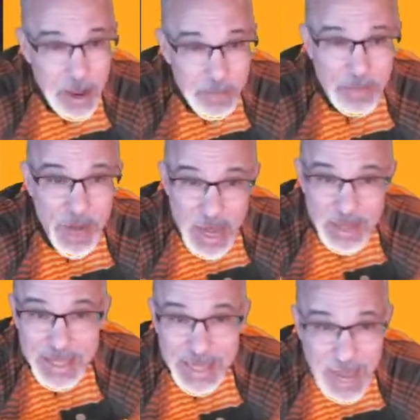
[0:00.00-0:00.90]
but
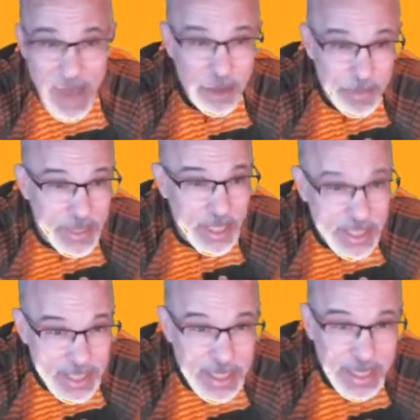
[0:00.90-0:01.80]
the
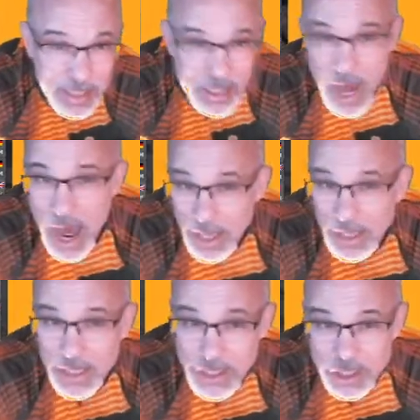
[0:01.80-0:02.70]
accountability, the
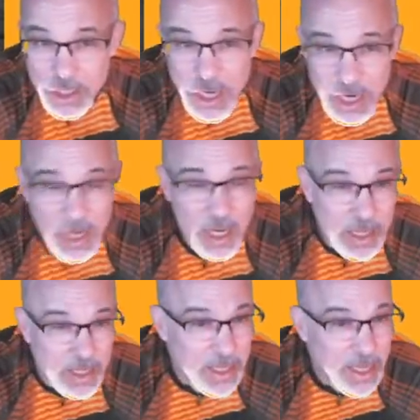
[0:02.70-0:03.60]
knowledge,
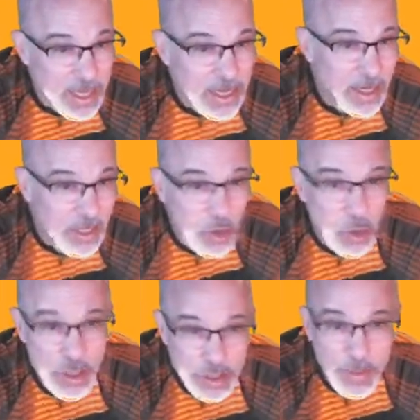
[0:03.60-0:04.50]
the
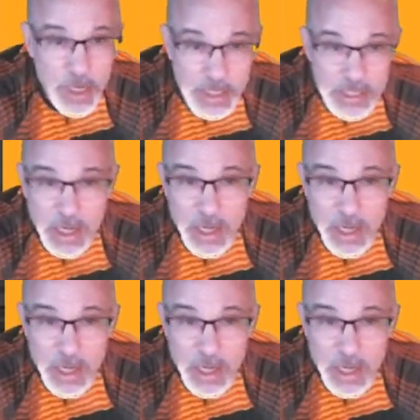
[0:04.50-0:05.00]
encouragement,